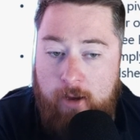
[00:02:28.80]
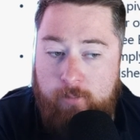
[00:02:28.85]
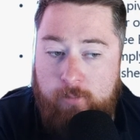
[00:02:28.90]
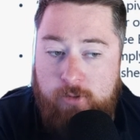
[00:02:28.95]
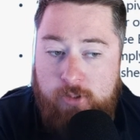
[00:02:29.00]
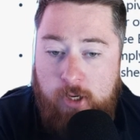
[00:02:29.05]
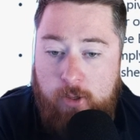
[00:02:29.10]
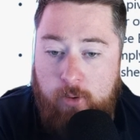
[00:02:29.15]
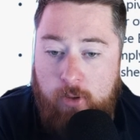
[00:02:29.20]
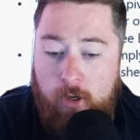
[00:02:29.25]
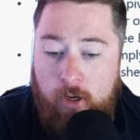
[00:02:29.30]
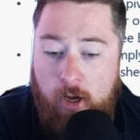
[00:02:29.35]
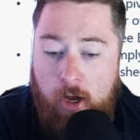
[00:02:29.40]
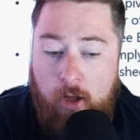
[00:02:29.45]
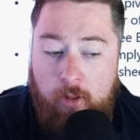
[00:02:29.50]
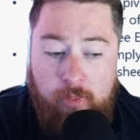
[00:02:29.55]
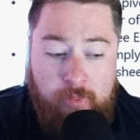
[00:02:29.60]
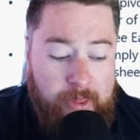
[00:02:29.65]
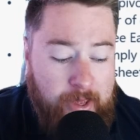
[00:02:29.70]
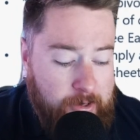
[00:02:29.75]
So,
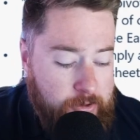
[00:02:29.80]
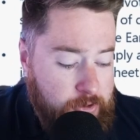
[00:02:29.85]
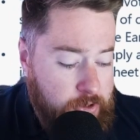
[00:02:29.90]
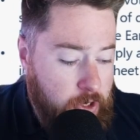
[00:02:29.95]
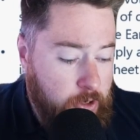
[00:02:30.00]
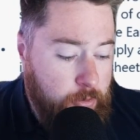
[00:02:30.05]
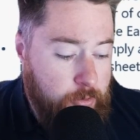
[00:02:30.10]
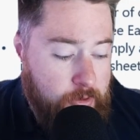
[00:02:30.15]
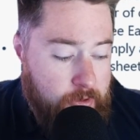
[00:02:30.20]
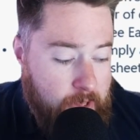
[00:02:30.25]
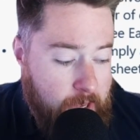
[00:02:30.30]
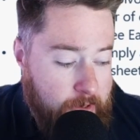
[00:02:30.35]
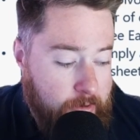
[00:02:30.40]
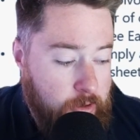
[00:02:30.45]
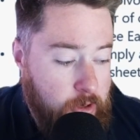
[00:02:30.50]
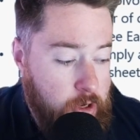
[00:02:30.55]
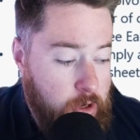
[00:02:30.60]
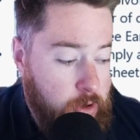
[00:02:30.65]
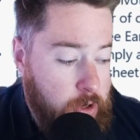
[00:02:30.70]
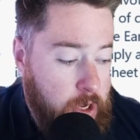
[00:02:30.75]
on that note, then,
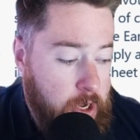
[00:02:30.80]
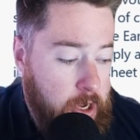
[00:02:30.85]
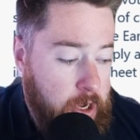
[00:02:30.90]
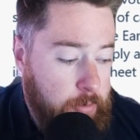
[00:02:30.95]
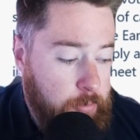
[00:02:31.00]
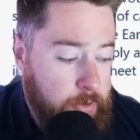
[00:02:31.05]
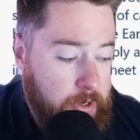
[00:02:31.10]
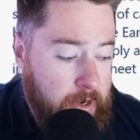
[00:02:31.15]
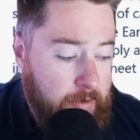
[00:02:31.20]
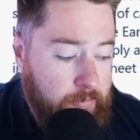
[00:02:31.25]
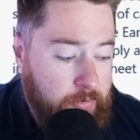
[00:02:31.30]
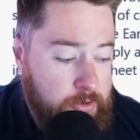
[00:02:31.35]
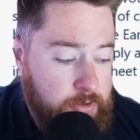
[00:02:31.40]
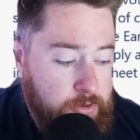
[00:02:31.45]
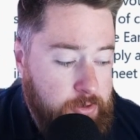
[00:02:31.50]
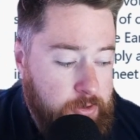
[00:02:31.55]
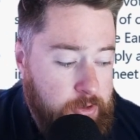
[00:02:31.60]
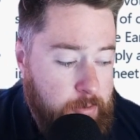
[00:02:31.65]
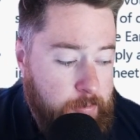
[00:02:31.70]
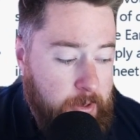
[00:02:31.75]
we have the
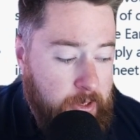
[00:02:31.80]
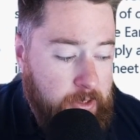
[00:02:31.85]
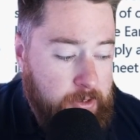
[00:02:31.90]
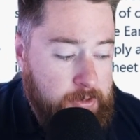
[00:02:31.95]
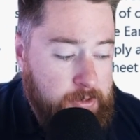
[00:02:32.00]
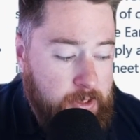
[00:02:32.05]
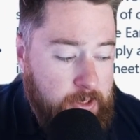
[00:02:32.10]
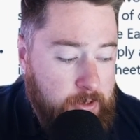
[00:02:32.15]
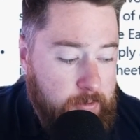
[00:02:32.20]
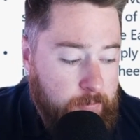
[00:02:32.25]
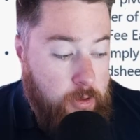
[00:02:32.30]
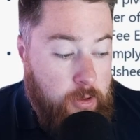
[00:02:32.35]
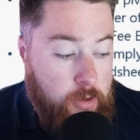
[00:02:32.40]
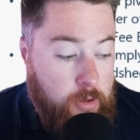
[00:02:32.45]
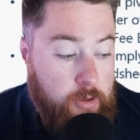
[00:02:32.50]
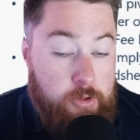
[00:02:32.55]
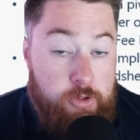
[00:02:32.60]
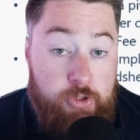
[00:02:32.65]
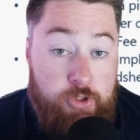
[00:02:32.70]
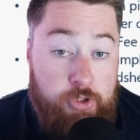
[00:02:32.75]
ability
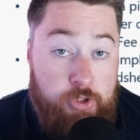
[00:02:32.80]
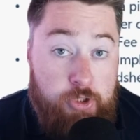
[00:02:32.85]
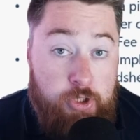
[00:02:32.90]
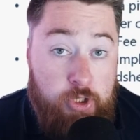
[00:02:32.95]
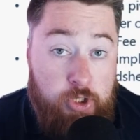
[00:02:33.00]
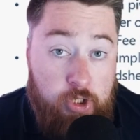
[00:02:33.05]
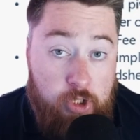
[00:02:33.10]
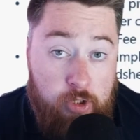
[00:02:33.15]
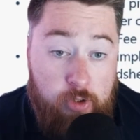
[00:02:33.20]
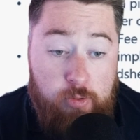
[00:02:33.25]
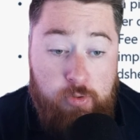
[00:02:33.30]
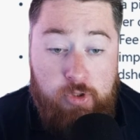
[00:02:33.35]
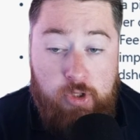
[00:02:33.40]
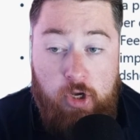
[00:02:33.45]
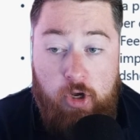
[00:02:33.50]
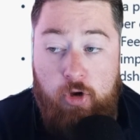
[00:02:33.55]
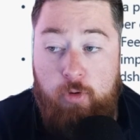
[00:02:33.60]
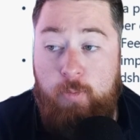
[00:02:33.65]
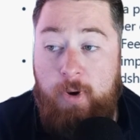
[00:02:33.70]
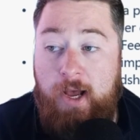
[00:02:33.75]
to use
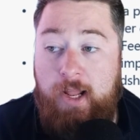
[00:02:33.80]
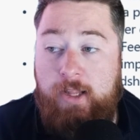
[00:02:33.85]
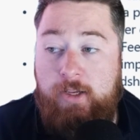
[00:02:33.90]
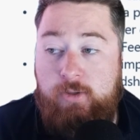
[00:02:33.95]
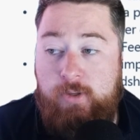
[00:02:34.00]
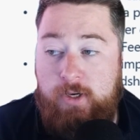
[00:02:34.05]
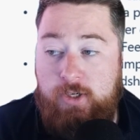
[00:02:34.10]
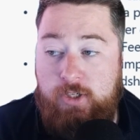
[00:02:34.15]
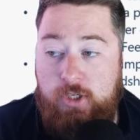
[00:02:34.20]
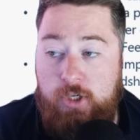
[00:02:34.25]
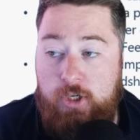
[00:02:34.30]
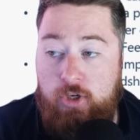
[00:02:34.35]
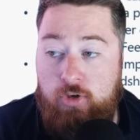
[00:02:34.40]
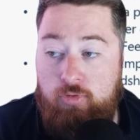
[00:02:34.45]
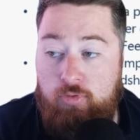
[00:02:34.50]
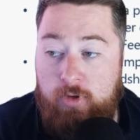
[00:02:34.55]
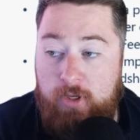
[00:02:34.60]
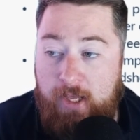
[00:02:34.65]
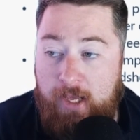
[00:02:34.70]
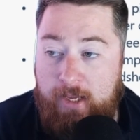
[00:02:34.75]
Copilot to actually
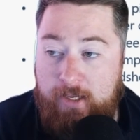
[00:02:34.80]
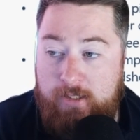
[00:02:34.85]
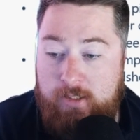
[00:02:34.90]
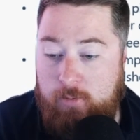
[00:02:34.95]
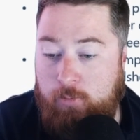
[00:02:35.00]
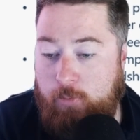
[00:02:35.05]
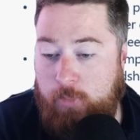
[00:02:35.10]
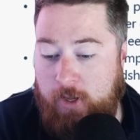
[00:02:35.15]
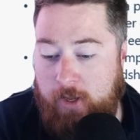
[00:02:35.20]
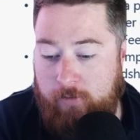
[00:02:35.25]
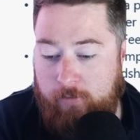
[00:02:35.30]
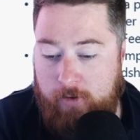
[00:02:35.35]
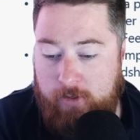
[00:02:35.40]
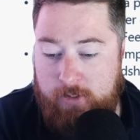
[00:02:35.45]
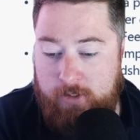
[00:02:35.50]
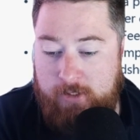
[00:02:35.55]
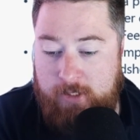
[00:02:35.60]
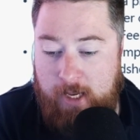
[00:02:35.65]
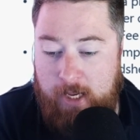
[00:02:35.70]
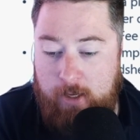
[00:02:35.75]
create pivot
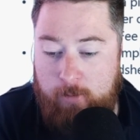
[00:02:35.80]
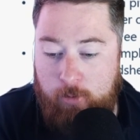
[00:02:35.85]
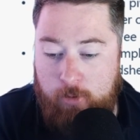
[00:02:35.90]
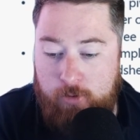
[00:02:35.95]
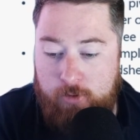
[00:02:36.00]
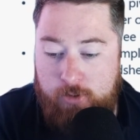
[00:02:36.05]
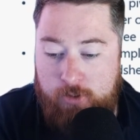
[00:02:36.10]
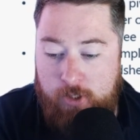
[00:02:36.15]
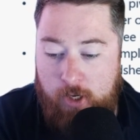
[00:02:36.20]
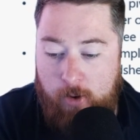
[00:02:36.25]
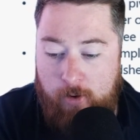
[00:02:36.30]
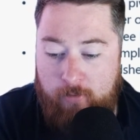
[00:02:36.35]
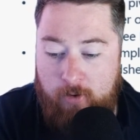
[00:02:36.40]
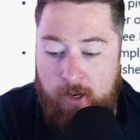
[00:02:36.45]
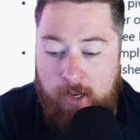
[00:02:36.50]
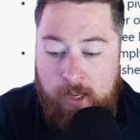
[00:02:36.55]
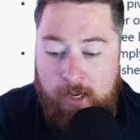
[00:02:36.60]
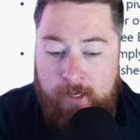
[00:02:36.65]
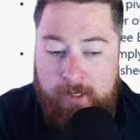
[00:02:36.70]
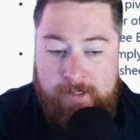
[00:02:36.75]
tables. So I've got a
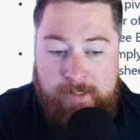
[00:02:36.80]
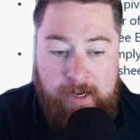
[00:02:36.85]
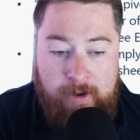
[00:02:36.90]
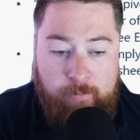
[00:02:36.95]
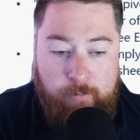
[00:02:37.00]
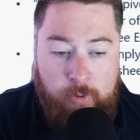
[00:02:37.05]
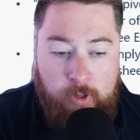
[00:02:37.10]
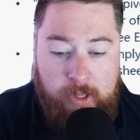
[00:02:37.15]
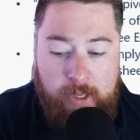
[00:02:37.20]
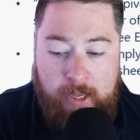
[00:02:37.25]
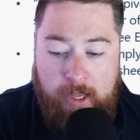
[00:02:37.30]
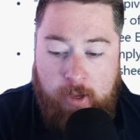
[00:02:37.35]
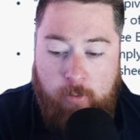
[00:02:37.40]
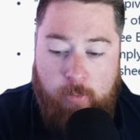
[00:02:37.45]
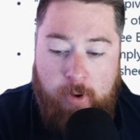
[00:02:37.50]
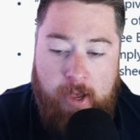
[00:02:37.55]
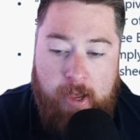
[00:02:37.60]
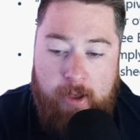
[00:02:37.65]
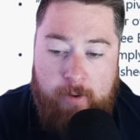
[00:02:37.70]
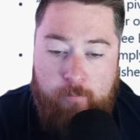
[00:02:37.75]
little example here
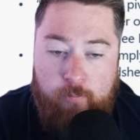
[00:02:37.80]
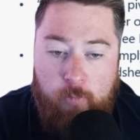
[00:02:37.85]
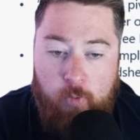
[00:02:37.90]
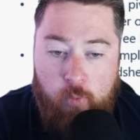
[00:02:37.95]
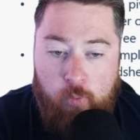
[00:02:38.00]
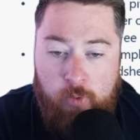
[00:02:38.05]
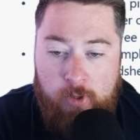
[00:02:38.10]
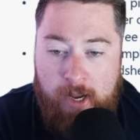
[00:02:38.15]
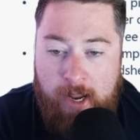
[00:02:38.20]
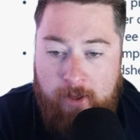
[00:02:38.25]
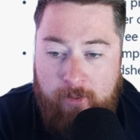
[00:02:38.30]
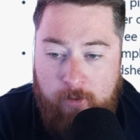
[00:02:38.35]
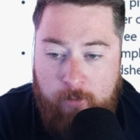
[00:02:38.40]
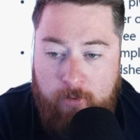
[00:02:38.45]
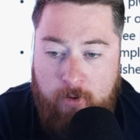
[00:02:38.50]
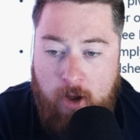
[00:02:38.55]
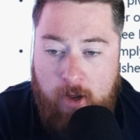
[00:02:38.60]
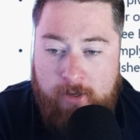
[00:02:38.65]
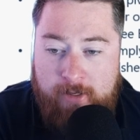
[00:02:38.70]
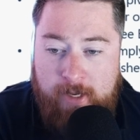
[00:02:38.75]
where now that we've
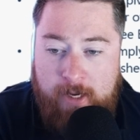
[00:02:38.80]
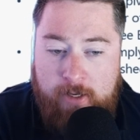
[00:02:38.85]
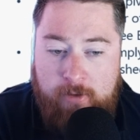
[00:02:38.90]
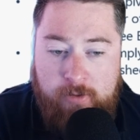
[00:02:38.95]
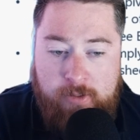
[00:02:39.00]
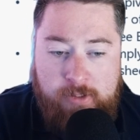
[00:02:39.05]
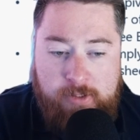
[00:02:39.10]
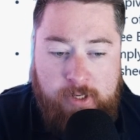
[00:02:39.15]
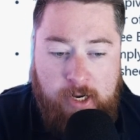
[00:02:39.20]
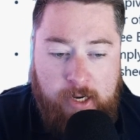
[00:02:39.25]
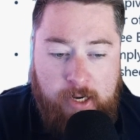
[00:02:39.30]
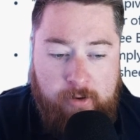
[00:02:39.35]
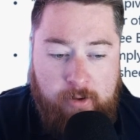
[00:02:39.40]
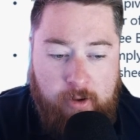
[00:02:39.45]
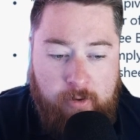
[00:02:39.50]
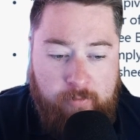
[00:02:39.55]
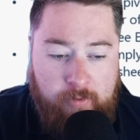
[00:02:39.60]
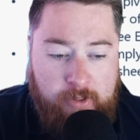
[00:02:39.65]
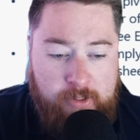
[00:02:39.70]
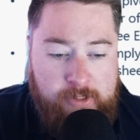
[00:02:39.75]
got our data inside
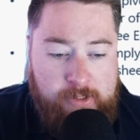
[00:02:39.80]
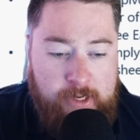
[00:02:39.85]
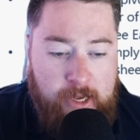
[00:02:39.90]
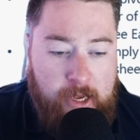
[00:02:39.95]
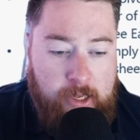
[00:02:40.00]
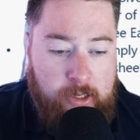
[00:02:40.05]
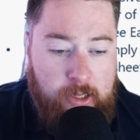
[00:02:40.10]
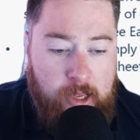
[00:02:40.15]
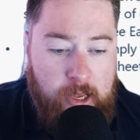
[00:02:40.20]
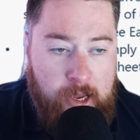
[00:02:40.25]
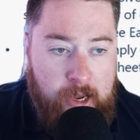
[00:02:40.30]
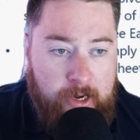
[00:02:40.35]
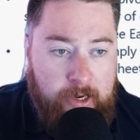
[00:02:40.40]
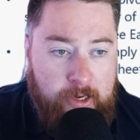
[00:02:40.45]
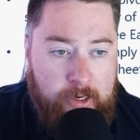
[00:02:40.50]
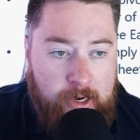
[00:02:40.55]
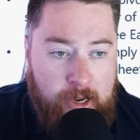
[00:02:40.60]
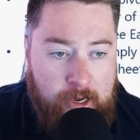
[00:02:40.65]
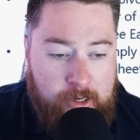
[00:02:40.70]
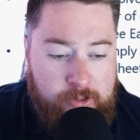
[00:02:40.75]
of Excel, I can
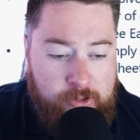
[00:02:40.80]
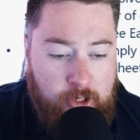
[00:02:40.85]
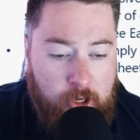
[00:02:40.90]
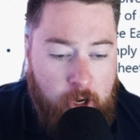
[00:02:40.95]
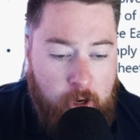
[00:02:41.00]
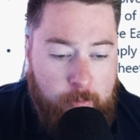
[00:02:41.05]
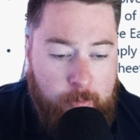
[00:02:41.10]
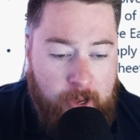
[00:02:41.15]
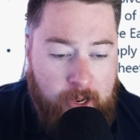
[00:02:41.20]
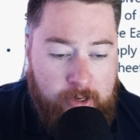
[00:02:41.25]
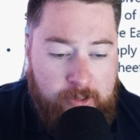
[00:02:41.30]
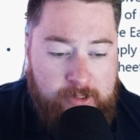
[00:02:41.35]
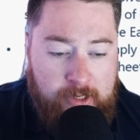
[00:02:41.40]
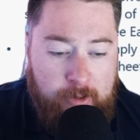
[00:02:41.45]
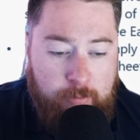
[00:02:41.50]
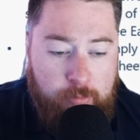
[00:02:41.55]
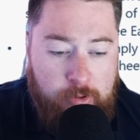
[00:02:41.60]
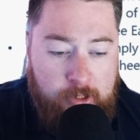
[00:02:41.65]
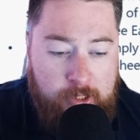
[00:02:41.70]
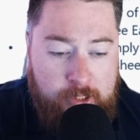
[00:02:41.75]
ask Copilot to say,
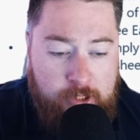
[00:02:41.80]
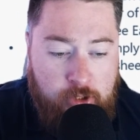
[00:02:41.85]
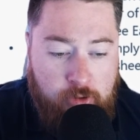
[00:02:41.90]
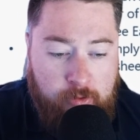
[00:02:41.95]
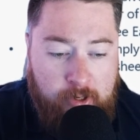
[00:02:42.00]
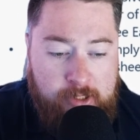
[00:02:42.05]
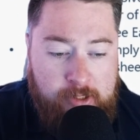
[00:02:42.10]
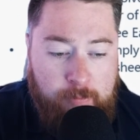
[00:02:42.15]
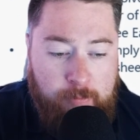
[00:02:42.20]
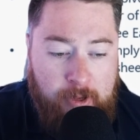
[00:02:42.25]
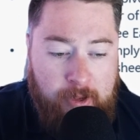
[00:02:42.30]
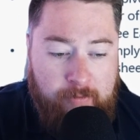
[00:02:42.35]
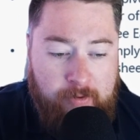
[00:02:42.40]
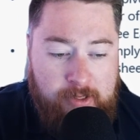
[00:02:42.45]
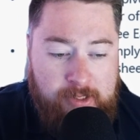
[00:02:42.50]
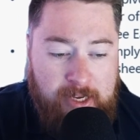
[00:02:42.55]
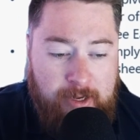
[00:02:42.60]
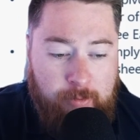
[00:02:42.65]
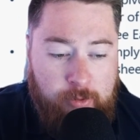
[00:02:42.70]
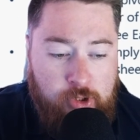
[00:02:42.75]
please create a pivot
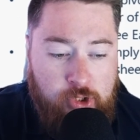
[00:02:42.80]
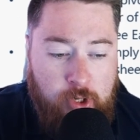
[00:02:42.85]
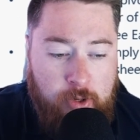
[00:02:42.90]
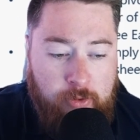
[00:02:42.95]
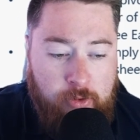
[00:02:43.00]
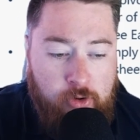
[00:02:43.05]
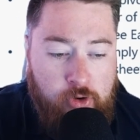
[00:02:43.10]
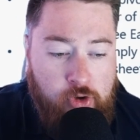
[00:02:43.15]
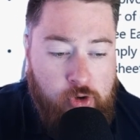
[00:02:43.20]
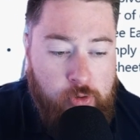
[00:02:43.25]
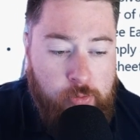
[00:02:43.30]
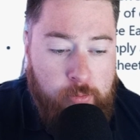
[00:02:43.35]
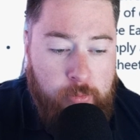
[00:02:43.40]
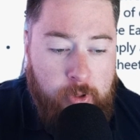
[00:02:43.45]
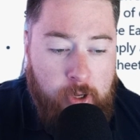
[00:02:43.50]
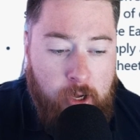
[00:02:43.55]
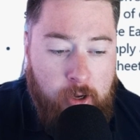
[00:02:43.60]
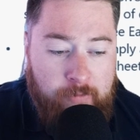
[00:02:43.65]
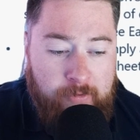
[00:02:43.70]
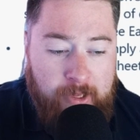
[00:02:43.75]
table showing the number
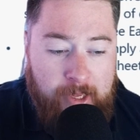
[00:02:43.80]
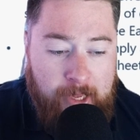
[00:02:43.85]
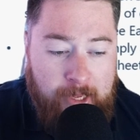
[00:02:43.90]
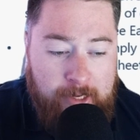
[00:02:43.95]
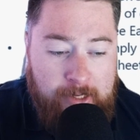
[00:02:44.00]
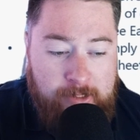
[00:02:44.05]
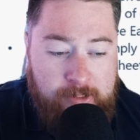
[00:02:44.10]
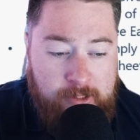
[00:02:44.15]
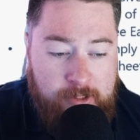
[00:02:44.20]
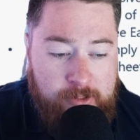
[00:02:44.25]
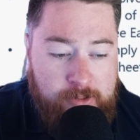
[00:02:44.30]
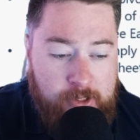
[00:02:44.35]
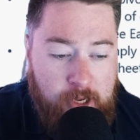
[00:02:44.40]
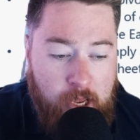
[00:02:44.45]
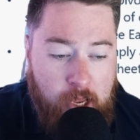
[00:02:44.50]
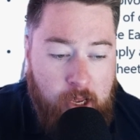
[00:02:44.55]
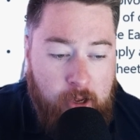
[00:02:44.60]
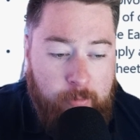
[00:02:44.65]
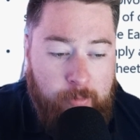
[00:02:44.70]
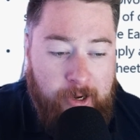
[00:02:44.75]
of cases
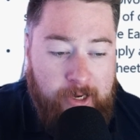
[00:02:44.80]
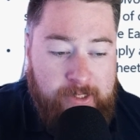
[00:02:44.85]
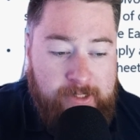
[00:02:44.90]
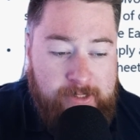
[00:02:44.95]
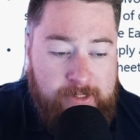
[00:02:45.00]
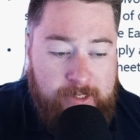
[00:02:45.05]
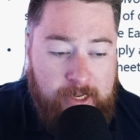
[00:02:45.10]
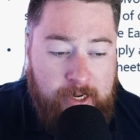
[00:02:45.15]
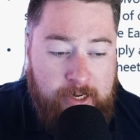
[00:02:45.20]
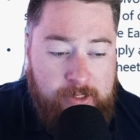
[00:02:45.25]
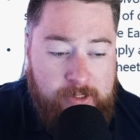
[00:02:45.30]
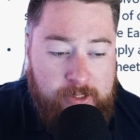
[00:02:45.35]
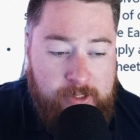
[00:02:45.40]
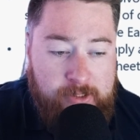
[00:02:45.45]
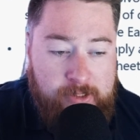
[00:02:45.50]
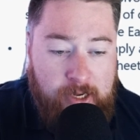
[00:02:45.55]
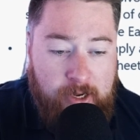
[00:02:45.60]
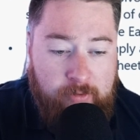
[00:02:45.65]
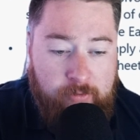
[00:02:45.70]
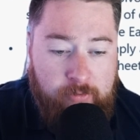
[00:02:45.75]
by status
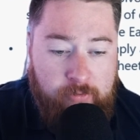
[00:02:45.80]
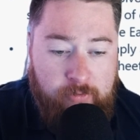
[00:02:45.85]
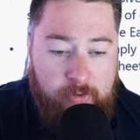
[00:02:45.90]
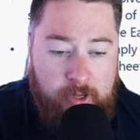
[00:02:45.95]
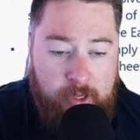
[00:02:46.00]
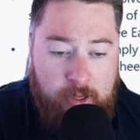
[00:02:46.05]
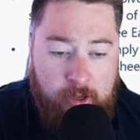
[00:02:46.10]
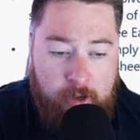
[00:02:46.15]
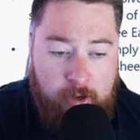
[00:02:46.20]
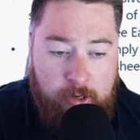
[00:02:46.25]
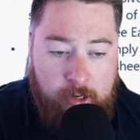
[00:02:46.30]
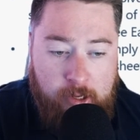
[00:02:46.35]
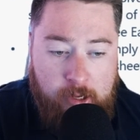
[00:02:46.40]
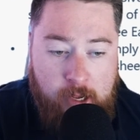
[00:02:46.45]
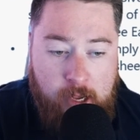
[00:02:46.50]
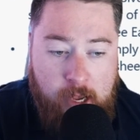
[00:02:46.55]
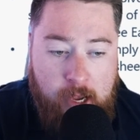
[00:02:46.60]
and fee earner.